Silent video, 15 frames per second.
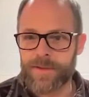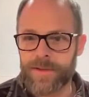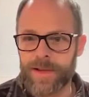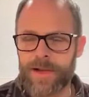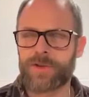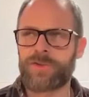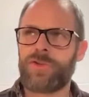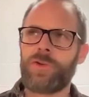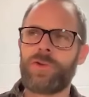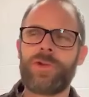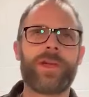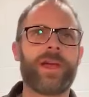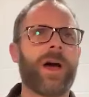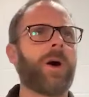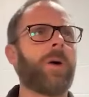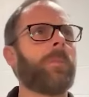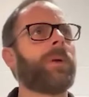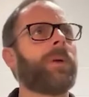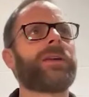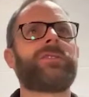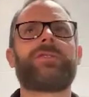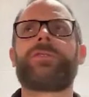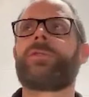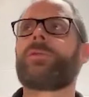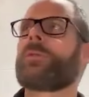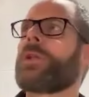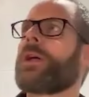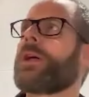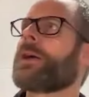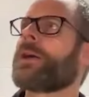that like a toothy cow bites
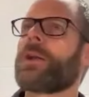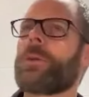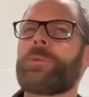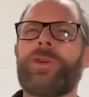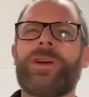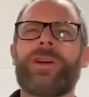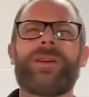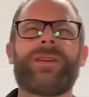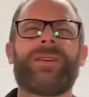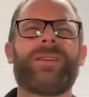your leg. And it was like,